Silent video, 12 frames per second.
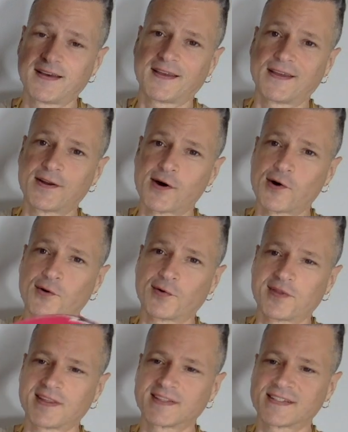you know,
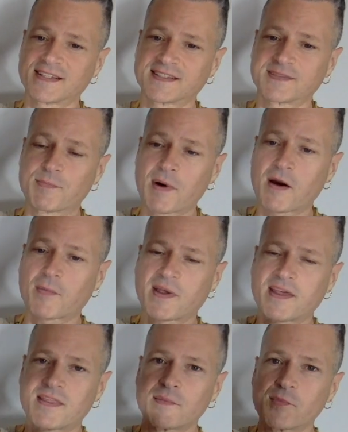this is
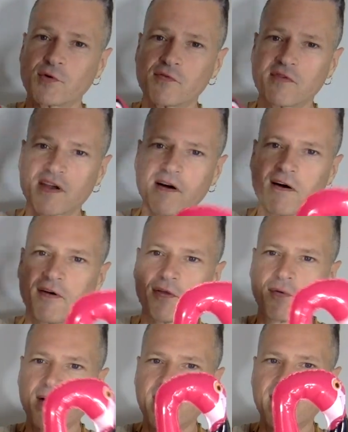Barbie the movie all
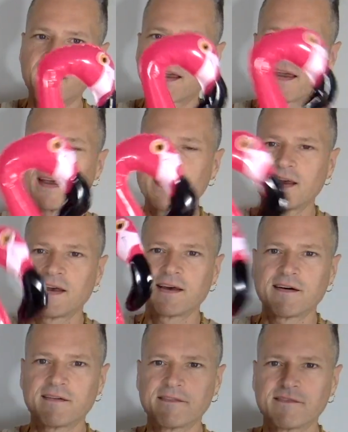the way
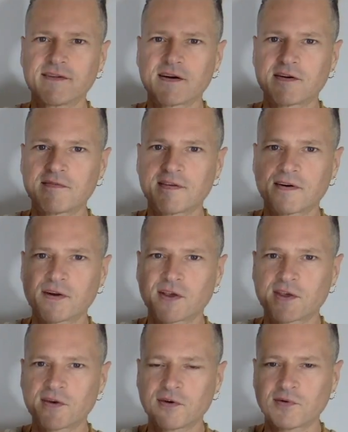very, very
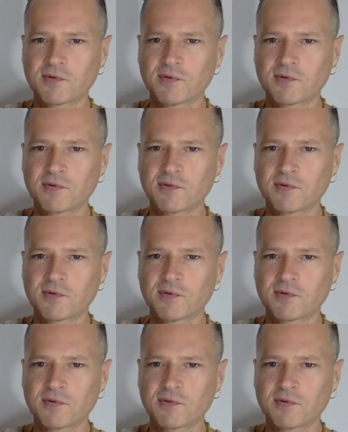cute.